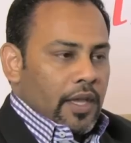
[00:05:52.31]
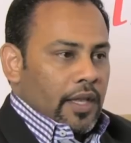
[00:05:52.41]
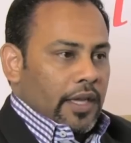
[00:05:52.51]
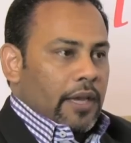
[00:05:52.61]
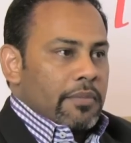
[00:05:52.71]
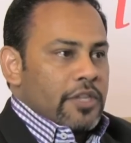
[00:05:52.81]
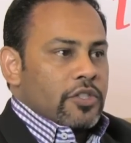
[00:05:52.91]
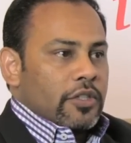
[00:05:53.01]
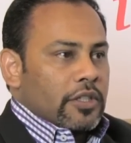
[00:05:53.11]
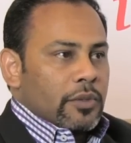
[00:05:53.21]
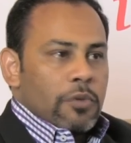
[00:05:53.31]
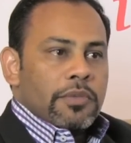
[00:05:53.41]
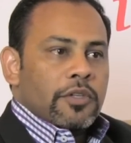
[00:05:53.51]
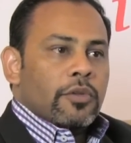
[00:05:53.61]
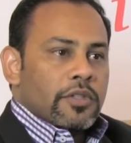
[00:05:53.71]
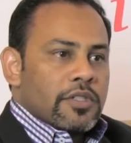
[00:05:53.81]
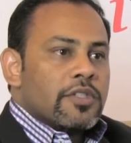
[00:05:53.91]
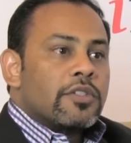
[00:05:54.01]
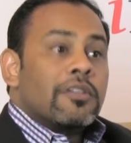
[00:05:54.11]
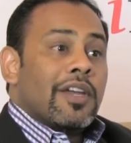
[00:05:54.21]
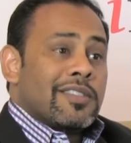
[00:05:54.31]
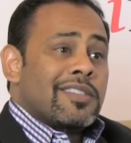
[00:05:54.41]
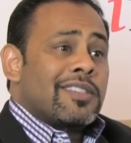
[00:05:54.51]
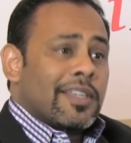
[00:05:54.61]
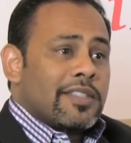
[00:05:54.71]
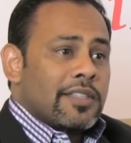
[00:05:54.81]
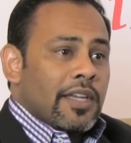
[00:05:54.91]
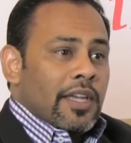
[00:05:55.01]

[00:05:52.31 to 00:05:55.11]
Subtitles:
Like I mentioned earlier, we've been doing this since 2006.